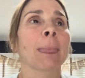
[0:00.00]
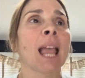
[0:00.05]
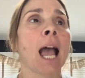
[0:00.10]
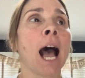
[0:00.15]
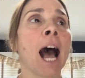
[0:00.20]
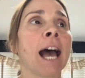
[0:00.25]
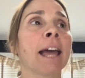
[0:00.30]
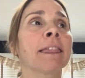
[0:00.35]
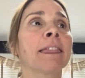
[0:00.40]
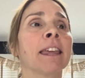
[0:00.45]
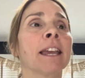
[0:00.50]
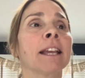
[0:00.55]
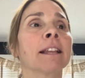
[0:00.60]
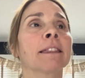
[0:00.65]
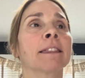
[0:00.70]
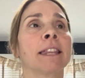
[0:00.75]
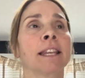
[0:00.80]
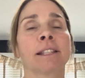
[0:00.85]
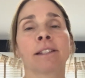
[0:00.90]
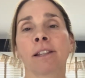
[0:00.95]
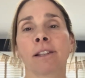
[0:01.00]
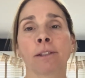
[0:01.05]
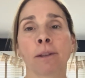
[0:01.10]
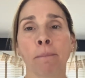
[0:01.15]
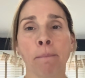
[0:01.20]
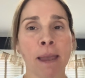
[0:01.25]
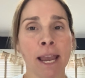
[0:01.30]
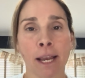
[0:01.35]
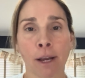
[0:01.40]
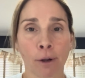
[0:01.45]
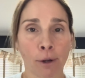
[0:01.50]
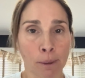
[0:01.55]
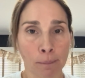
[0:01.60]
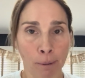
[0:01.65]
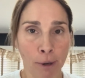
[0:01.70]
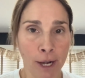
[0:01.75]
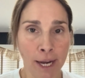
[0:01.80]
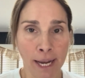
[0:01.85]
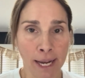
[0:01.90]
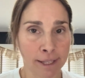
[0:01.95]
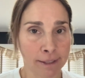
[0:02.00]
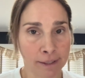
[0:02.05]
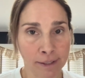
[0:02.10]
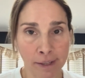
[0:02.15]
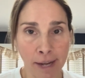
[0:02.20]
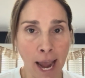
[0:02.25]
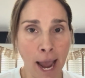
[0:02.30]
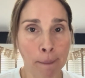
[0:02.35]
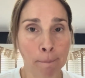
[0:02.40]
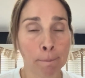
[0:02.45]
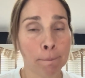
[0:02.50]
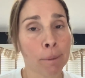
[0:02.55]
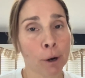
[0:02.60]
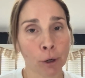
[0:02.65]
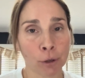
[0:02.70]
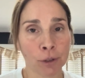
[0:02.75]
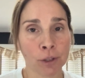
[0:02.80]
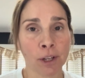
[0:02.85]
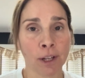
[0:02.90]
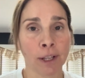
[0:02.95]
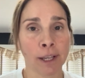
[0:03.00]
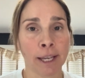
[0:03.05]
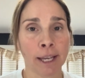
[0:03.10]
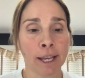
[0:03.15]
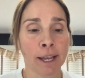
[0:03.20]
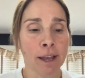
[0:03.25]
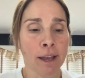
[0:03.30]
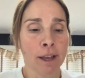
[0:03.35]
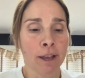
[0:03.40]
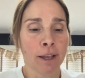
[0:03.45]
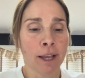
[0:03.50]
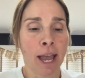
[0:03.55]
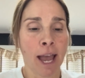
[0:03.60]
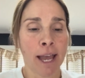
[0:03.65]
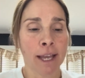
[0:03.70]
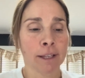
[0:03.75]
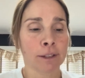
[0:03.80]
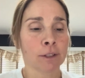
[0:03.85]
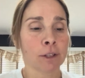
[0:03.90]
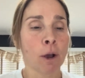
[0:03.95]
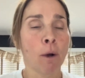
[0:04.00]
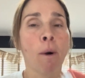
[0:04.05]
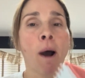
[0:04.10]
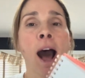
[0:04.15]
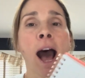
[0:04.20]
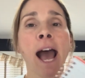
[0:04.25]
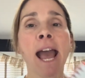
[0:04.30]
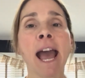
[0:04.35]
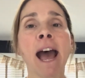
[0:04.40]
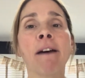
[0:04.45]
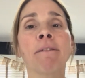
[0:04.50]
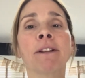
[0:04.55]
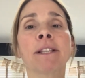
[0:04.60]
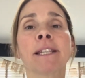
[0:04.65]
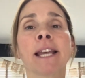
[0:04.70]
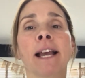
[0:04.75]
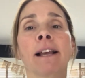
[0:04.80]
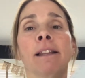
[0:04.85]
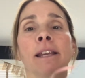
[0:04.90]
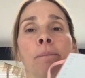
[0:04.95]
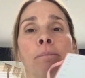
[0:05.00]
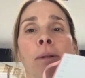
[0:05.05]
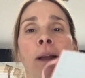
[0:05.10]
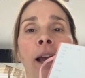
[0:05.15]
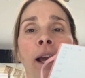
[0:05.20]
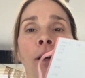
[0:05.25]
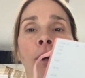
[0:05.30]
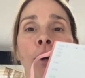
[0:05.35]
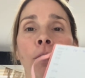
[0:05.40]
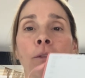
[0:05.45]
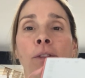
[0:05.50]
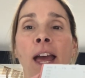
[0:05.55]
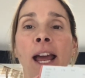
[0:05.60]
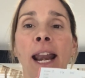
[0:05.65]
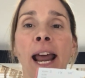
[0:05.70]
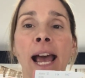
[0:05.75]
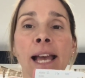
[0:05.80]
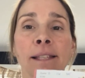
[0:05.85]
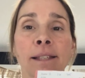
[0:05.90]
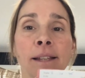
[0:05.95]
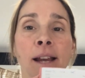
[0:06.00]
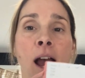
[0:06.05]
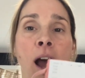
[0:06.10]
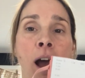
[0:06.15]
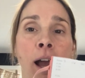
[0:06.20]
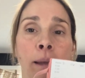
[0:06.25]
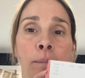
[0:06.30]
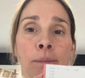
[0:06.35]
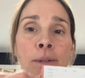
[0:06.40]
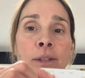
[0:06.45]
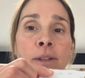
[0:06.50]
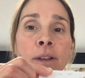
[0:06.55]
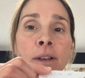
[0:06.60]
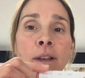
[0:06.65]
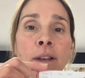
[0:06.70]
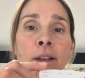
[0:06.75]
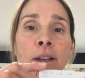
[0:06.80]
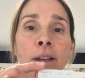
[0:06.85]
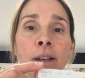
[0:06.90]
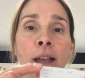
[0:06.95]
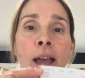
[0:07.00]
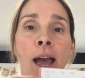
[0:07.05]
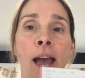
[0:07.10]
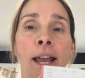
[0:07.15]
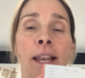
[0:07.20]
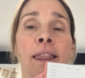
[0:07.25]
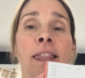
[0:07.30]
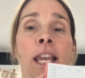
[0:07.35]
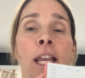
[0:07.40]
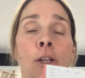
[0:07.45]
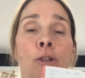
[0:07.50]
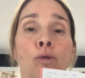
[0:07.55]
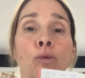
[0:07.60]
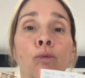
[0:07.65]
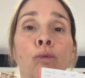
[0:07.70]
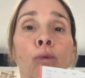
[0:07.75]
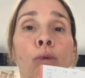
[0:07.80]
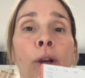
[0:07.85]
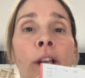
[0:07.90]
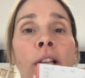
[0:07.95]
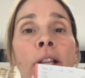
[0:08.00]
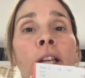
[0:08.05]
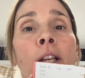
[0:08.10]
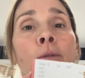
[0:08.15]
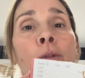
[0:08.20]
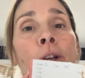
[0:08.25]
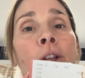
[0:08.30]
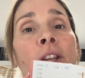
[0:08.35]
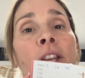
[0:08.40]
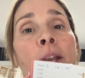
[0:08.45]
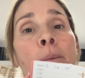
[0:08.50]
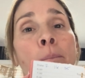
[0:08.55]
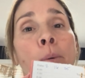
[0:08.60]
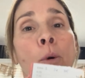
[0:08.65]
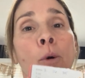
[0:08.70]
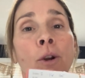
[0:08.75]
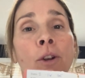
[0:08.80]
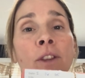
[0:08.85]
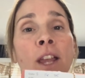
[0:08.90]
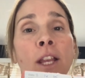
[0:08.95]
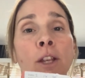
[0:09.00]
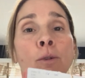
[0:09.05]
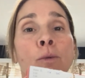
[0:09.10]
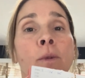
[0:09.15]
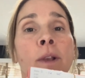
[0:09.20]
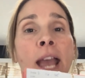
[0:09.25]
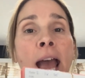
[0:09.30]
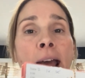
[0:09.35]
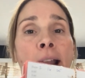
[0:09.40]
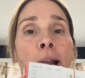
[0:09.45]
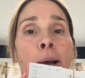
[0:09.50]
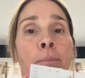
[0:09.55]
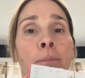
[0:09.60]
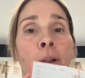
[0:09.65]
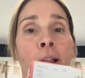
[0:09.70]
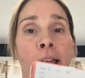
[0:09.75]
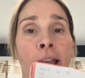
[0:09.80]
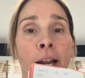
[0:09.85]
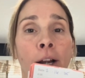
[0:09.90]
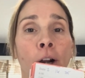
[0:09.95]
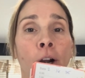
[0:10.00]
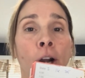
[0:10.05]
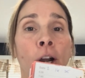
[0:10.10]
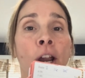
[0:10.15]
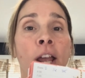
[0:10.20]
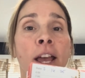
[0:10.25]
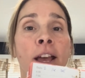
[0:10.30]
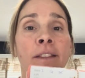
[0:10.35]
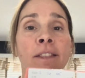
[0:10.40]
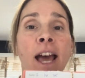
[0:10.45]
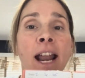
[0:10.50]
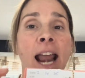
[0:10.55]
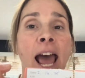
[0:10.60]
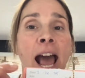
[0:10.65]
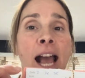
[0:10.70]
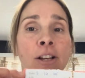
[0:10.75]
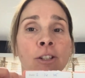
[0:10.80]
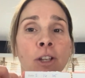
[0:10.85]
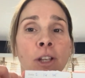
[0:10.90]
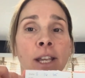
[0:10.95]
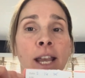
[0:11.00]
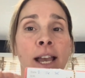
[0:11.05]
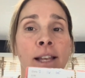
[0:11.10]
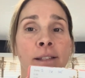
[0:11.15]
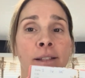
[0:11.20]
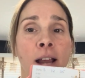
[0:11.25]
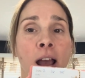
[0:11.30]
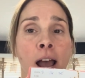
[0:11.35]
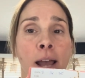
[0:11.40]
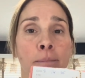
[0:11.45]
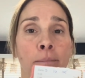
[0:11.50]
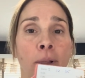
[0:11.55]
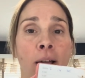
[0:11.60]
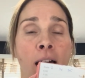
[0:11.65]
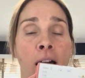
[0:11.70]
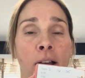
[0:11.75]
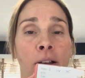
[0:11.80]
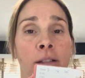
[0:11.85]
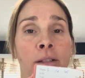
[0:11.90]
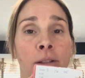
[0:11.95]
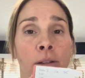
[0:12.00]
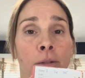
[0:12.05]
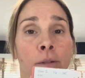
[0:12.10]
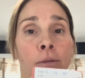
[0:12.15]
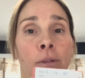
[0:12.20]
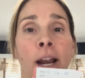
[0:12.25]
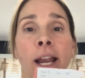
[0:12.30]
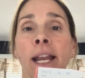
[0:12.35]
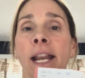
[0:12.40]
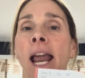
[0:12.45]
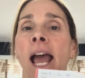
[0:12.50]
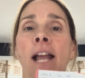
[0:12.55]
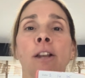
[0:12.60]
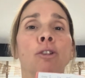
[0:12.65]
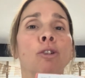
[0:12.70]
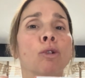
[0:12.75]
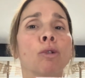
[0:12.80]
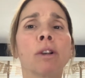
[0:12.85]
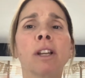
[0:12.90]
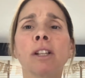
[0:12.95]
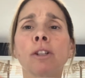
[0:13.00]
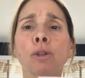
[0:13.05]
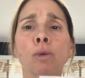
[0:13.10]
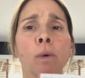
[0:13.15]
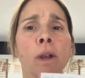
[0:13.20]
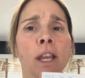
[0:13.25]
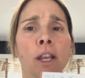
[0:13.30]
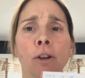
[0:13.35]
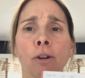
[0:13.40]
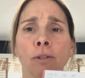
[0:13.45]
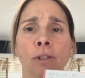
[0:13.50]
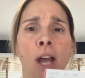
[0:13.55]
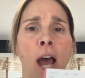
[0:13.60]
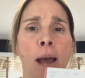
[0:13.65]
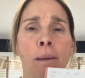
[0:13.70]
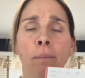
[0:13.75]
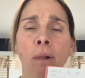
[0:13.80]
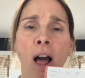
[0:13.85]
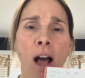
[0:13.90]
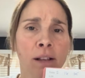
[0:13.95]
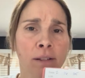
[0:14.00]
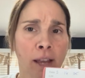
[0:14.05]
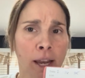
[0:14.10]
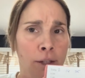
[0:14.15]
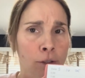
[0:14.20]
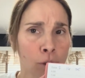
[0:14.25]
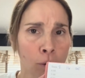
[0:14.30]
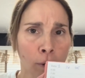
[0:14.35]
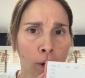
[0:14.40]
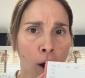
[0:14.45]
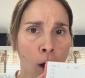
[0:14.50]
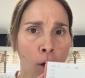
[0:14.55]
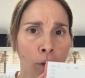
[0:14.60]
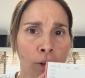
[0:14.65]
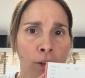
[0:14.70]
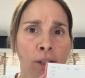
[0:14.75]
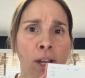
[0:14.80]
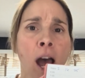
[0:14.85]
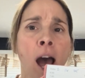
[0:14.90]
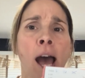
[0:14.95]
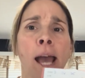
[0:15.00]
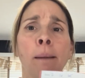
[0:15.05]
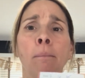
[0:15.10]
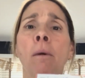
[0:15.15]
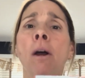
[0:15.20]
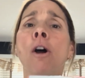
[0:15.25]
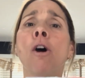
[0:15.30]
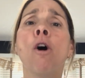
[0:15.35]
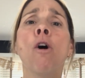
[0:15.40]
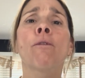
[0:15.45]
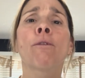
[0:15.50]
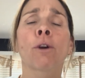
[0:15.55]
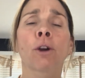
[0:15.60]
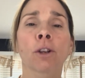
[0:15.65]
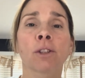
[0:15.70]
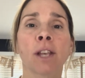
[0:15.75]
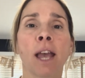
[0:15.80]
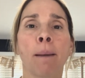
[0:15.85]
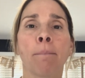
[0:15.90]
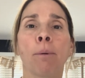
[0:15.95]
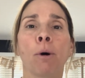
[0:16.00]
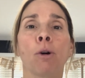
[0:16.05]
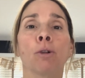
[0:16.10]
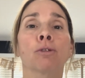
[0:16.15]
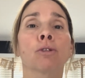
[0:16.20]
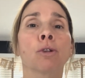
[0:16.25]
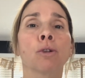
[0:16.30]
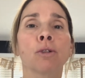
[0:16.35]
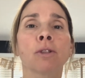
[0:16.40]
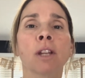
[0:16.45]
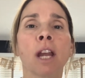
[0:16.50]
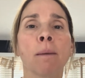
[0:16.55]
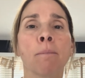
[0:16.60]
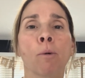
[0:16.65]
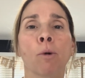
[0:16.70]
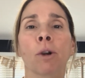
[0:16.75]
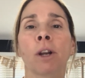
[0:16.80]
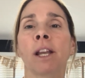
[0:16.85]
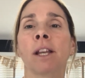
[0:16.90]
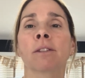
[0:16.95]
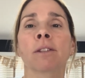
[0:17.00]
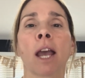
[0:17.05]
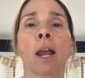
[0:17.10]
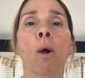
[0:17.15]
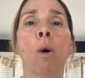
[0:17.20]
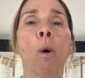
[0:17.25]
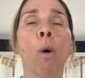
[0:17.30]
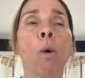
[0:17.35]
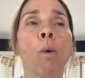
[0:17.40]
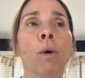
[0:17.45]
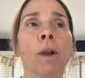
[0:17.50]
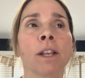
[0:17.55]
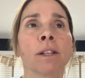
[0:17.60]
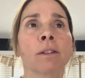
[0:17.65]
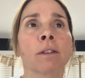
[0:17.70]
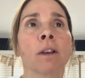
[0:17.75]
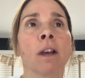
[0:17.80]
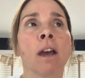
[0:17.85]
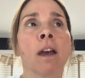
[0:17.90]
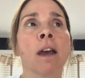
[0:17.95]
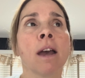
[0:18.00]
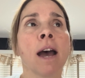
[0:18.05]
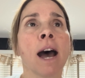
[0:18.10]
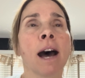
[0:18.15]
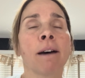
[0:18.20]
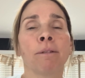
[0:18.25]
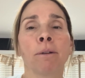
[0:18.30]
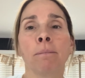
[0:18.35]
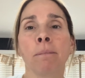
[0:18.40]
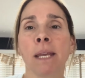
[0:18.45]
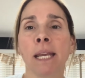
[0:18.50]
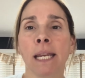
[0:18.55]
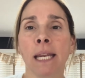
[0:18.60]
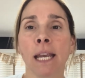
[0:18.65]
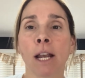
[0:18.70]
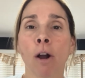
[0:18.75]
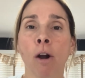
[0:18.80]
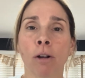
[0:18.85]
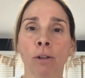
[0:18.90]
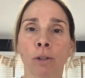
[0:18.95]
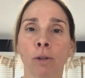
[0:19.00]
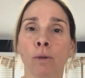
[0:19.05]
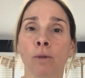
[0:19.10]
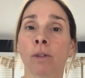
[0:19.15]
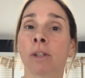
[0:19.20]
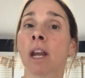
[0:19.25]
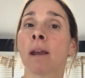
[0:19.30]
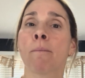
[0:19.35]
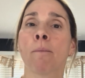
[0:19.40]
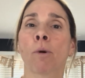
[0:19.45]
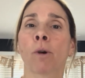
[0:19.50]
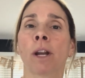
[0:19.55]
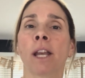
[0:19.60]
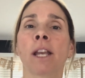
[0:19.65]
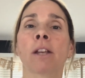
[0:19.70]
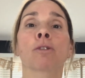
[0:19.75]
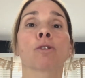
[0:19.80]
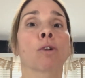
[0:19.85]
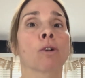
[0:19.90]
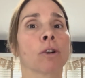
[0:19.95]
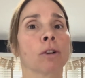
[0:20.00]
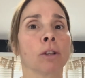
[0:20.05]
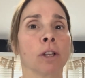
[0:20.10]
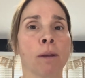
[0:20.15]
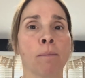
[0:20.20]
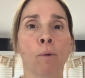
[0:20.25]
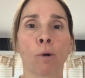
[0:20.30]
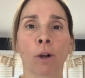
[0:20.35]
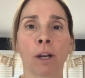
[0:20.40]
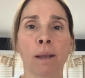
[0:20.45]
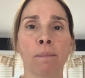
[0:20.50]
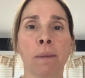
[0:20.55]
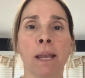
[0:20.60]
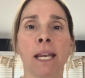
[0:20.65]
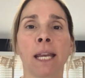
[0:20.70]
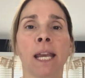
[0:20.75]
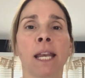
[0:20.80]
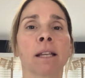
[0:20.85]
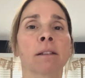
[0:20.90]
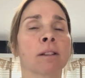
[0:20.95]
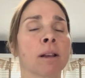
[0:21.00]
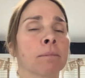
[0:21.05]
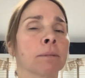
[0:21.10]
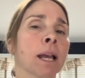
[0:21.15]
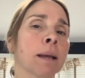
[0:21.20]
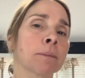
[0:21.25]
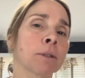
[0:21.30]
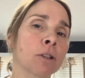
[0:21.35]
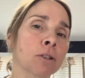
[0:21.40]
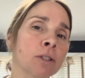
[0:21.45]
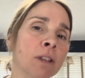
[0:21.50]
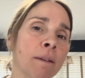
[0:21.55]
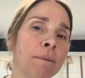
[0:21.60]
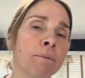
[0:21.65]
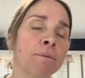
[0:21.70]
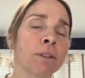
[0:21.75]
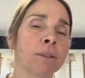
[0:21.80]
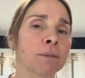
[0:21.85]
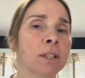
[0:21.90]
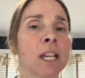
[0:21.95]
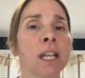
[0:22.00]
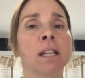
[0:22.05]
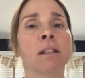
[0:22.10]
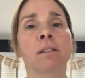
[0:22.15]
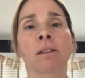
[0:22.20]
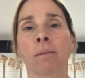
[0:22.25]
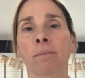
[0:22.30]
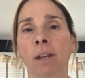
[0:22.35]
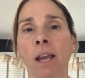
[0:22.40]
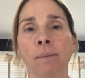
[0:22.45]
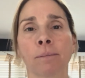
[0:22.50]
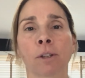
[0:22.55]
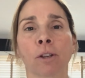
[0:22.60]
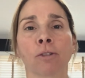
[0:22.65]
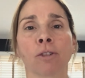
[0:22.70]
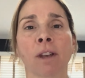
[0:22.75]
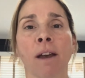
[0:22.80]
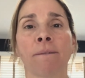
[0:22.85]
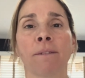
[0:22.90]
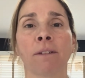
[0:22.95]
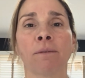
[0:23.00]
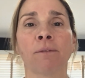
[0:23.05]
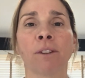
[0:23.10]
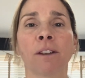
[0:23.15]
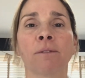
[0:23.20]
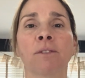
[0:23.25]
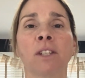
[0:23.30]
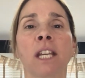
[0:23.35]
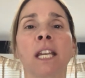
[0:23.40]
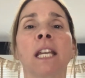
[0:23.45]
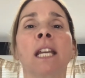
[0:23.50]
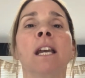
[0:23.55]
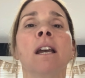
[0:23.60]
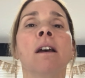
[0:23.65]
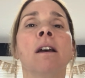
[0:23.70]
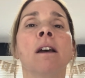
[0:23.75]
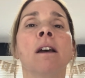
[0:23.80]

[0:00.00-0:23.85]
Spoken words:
I think this is a make it or break it step personally. Okay. So I have a daily planner that has times. I think it's really, really important that you get a planner that actually has time blocks, right? And you can tweak your time blocks. I do it all the time. For example, Tuesday mornings, I always have a meeting on Tuesday mornings, early morning meetings. Sometimes they're 7:15, sometimes they're 7:50.